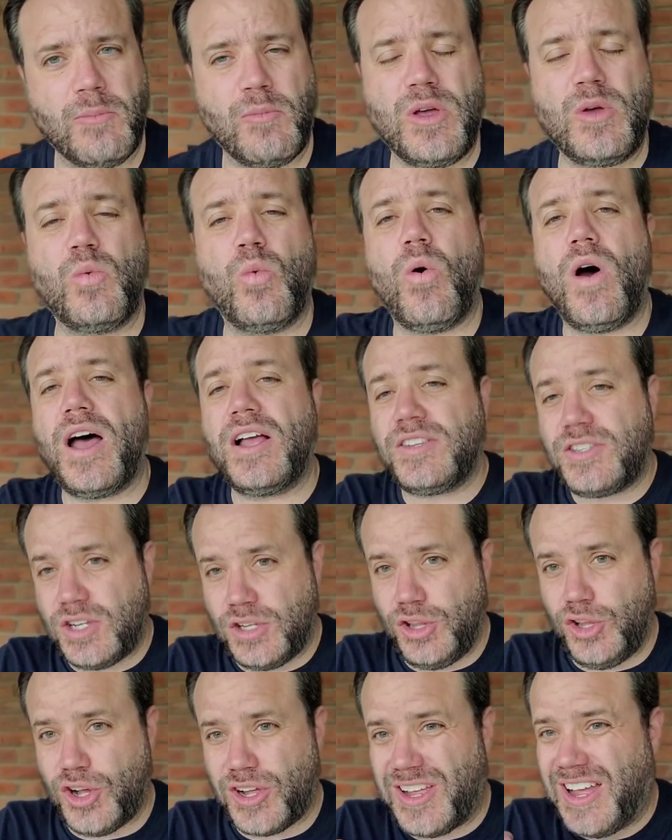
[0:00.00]
We want to
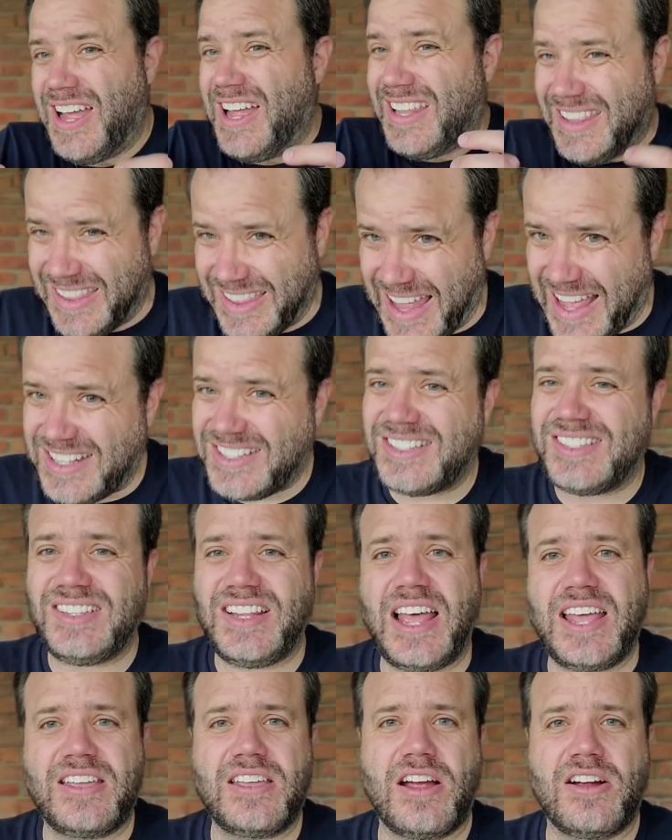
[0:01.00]
look less
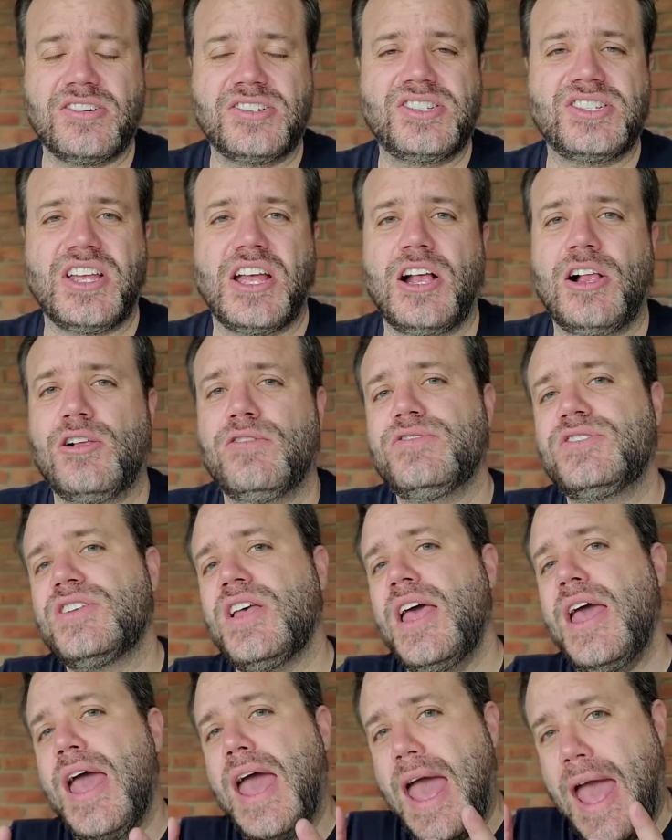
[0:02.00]
like ourselves
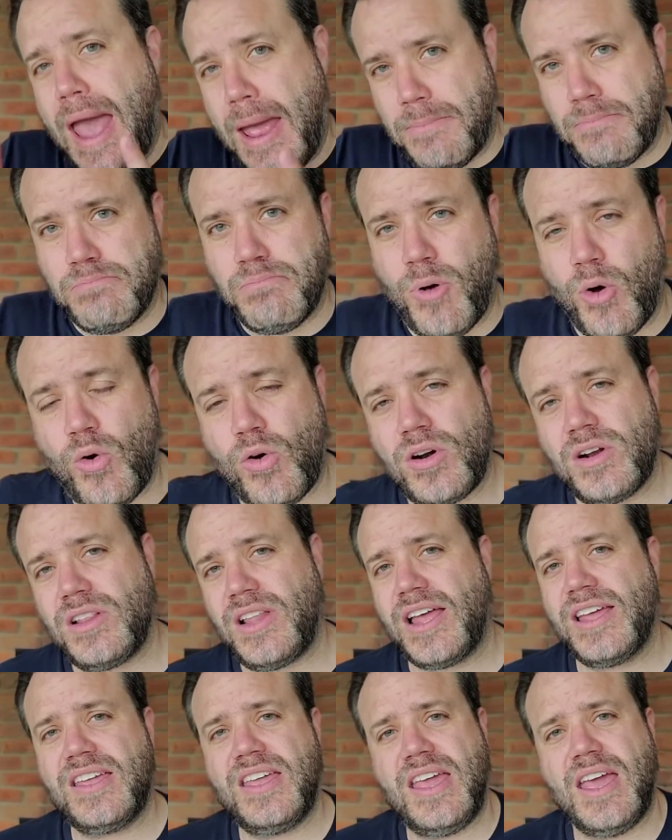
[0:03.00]
and more
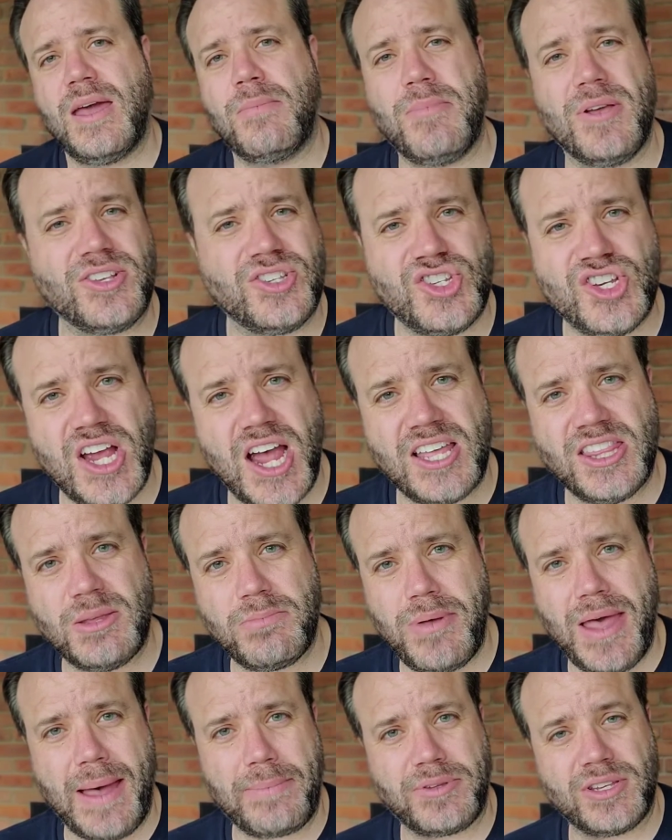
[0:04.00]
like him, as John the
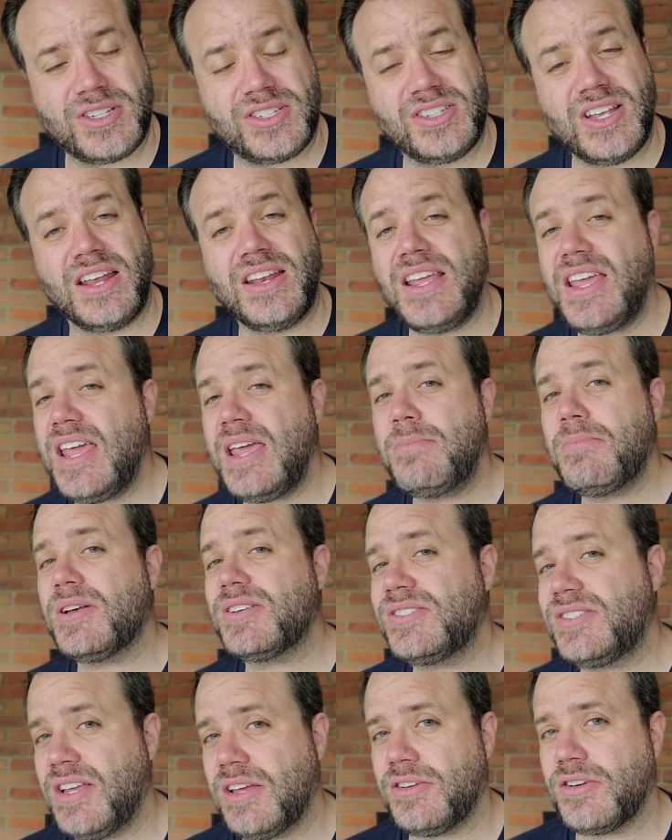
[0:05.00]
Baptist said, he
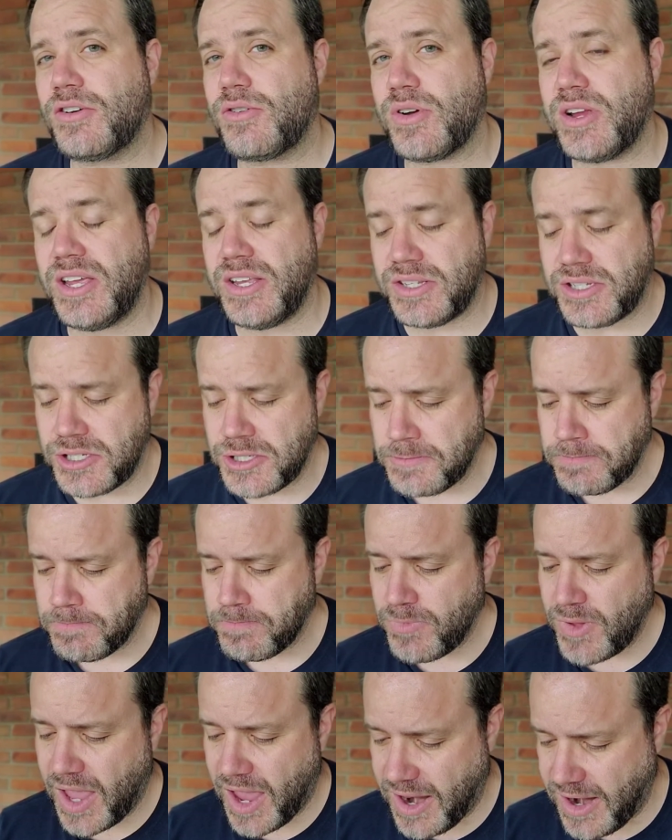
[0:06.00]
must increase
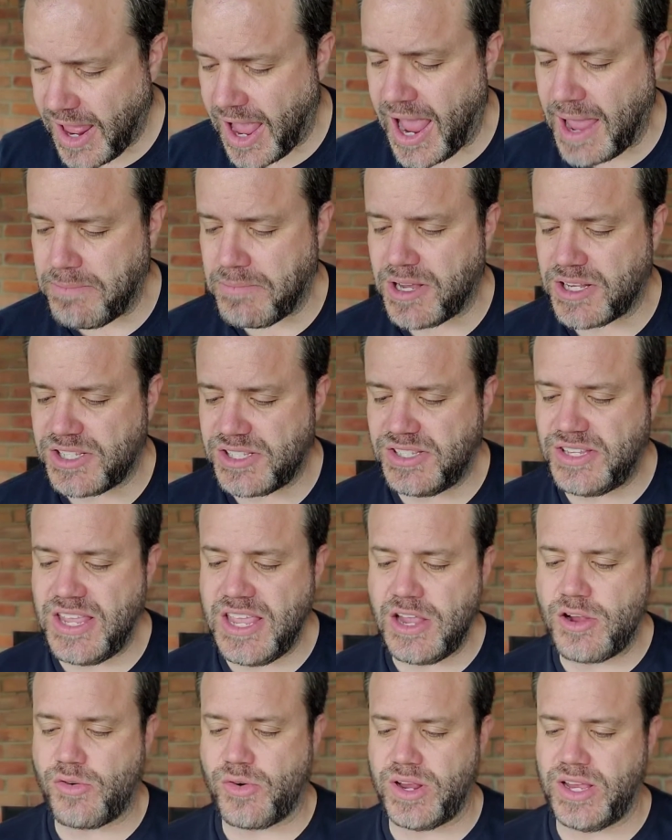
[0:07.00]
and I must
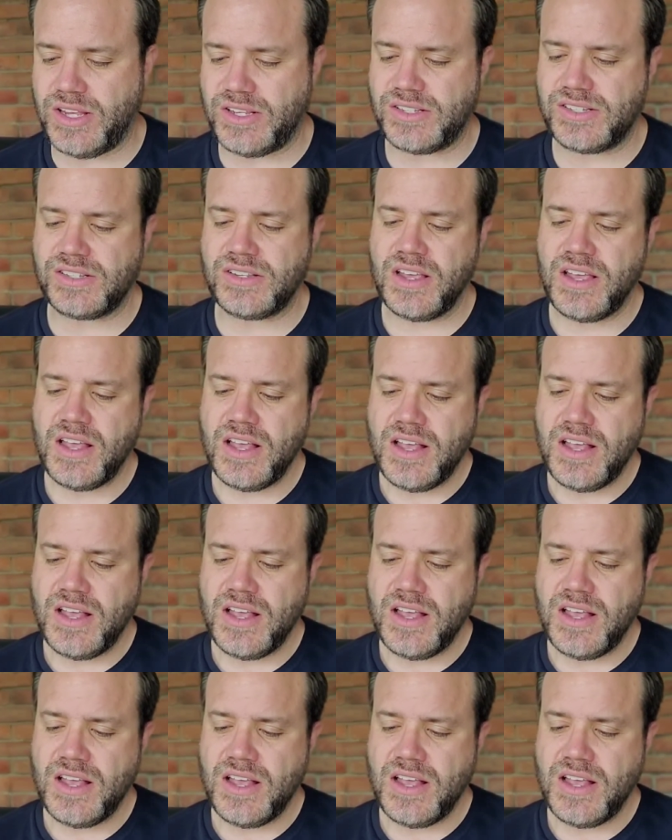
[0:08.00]
decrease.